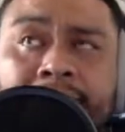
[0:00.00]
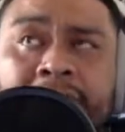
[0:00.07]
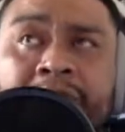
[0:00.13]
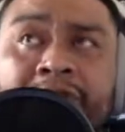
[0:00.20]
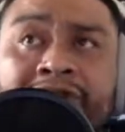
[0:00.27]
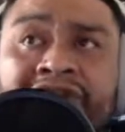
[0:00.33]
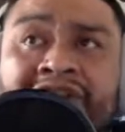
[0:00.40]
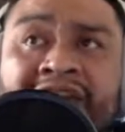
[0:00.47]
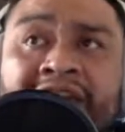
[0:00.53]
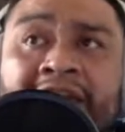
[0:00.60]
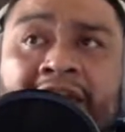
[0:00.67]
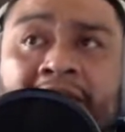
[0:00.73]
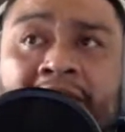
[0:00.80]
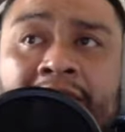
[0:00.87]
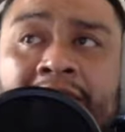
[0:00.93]
You're
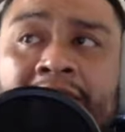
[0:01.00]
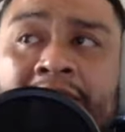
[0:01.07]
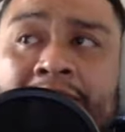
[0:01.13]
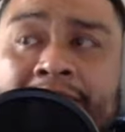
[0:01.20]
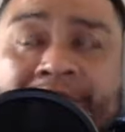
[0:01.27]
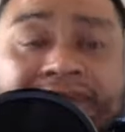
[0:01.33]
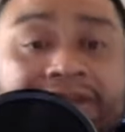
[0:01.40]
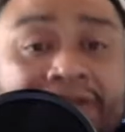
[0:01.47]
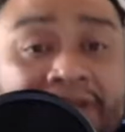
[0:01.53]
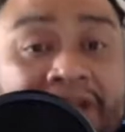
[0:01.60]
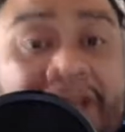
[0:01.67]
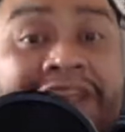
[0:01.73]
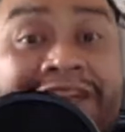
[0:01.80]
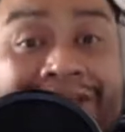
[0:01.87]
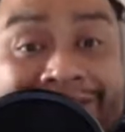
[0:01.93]
seeing Mr.
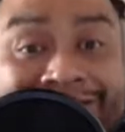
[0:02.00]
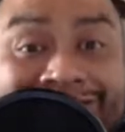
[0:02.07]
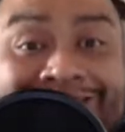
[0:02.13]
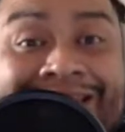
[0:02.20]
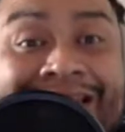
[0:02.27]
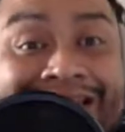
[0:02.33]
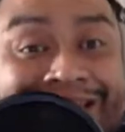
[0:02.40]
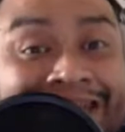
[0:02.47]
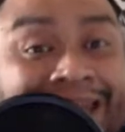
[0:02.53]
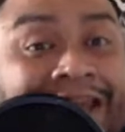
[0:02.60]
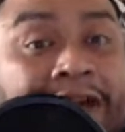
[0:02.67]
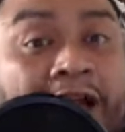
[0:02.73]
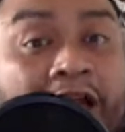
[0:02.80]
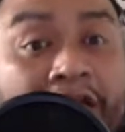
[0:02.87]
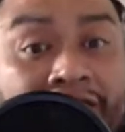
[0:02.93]
Healy like
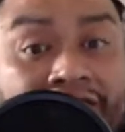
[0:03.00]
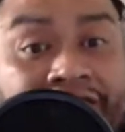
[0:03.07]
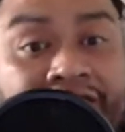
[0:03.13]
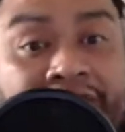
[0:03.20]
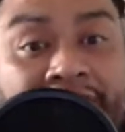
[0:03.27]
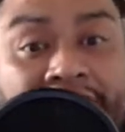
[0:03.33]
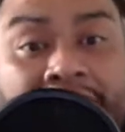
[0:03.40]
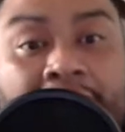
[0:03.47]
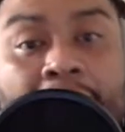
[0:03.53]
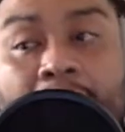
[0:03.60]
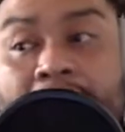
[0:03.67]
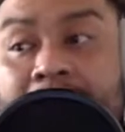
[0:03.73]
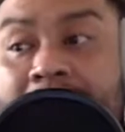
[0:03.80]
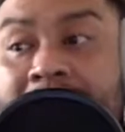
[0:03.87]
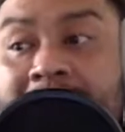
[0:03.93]
taken off,
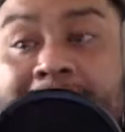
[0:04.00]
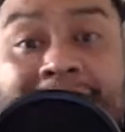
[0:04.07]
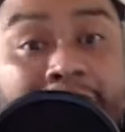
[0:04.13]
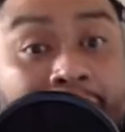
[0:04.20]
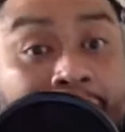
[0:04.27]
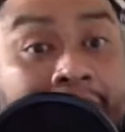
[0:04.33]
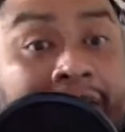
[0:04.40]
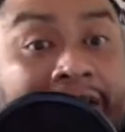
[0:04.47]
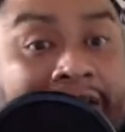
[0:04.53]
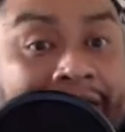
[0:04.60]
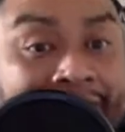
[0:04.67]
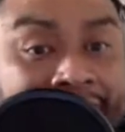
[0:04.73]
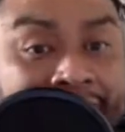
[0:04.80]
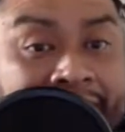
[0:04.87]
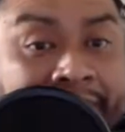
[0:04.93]
and somebody running
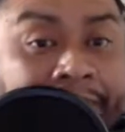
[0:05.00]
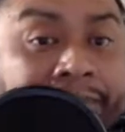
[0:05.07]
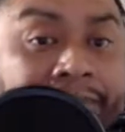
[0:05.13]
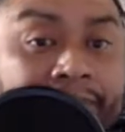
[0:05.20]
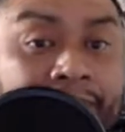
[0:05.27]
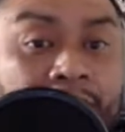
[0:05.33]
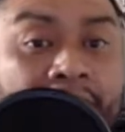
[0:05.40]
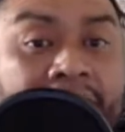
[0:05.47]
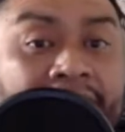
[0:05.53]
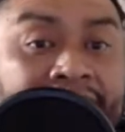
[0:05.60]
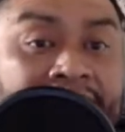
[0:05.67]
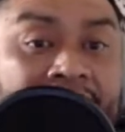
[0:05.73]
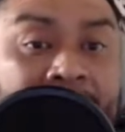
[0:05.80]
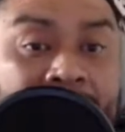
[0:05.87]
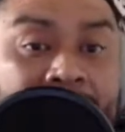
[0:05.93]
after him. One of the
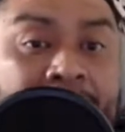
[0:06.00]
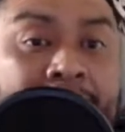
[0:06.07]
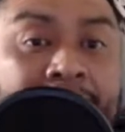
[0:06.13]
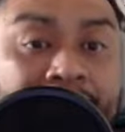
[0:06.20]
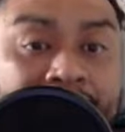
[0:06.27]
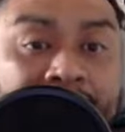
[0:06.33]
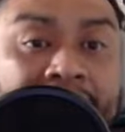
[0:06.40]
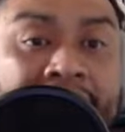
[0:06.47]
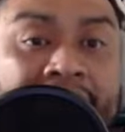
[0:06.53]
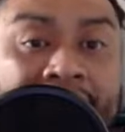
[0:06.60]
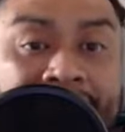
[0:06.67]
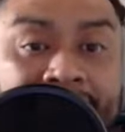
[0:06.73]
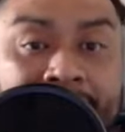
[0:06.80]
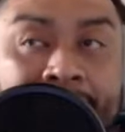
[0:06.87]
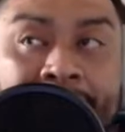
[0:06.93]
family members running
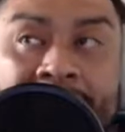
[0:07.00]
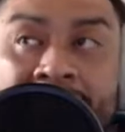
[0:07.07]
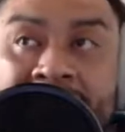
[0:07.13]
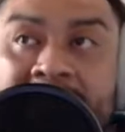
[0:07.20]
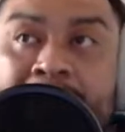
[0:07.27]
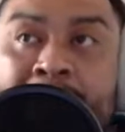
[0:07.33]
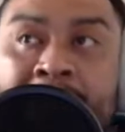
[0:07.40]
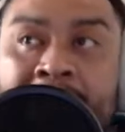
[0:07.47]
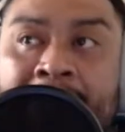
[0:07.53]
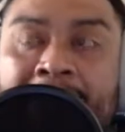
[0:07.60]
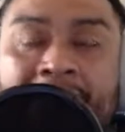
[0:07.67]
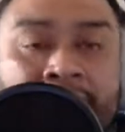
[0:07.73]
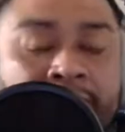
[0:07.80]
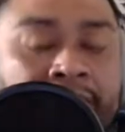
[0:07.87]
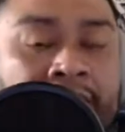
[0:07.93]
after him. I think it's
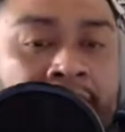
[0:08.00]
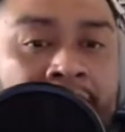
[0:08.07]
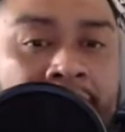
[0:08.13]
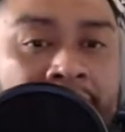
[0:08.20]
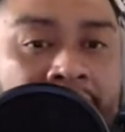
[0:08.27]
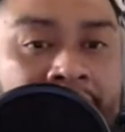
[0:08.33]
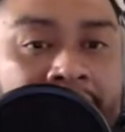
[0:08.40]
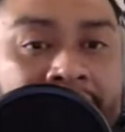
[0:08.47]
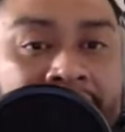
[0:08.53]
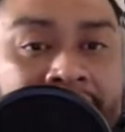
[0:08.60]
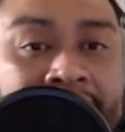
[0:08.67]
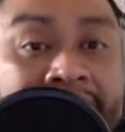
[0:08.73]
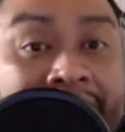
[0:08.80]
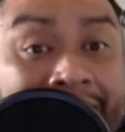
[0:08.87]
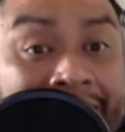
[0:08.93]
Pip, and he
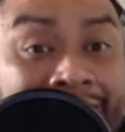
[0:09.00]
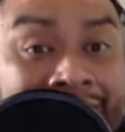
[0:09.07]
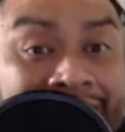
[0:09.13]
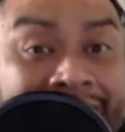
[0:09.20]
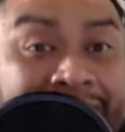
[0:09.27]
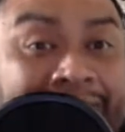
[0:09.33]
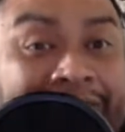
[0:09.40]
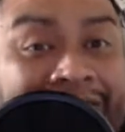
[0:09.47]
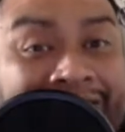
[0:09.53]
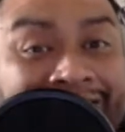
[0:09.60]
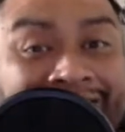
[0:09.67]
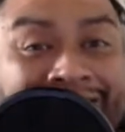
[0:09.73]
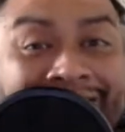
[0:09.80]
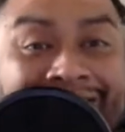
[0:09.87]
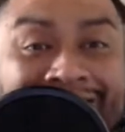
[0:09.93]
tackles him,
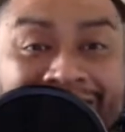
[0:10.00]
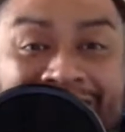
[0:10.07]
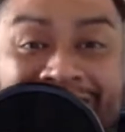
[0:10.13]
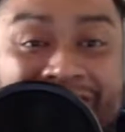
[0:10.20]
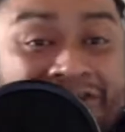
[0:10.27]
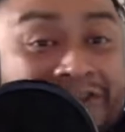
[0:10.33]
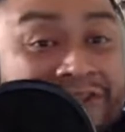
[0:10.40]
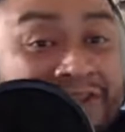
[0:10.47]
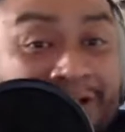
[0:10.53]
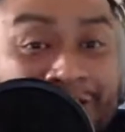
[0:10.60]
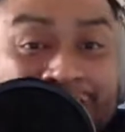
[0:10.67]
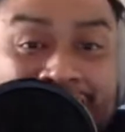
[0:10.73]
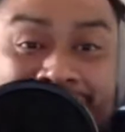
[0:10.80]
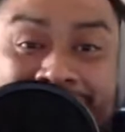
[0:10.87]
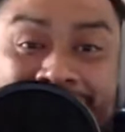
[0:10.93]
and like he just
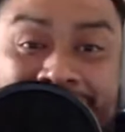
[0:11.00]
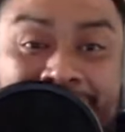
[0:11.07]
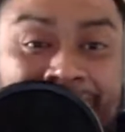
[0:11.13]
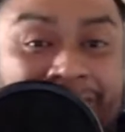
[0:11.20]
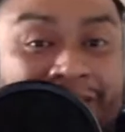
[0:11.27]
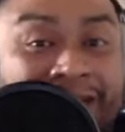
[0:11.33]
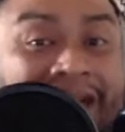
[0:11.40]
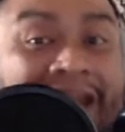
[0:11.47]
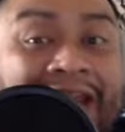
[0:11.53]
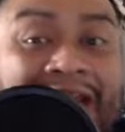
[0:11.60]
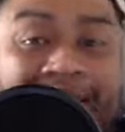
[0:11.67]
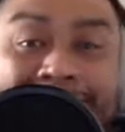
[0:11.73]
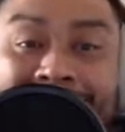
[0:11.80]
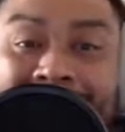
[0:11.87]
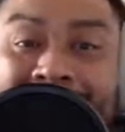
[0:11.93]
starts
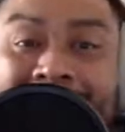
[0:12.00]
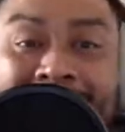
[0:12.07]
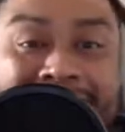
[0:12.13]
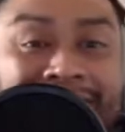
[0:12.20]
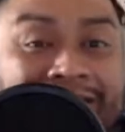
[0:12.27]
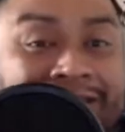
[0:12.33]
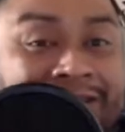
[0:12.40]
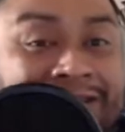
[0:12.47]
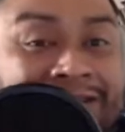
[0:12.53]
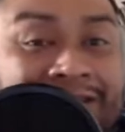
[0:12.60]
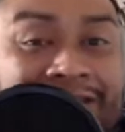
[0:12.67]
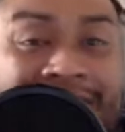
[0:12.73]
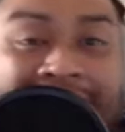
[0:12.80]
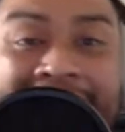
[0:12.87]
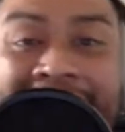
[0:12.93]
filleting him, cuts
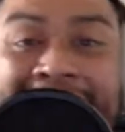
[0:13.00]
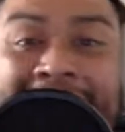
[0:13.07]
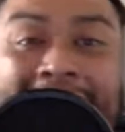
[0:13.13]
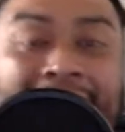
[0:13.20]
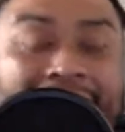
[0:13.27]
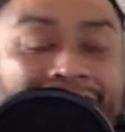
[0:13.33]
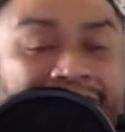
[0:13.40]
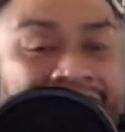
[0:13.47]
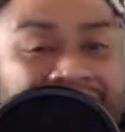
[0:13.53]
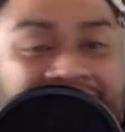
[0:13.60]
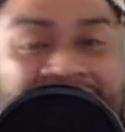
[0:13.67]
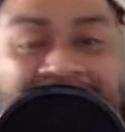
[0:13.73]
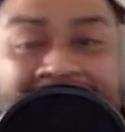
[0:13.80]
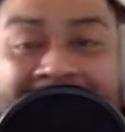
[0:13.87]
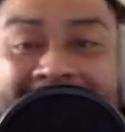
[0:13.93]
his hand off, his
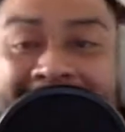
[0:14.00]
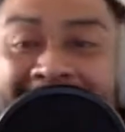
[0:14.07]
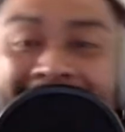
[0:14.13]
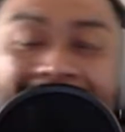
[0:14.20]
leg,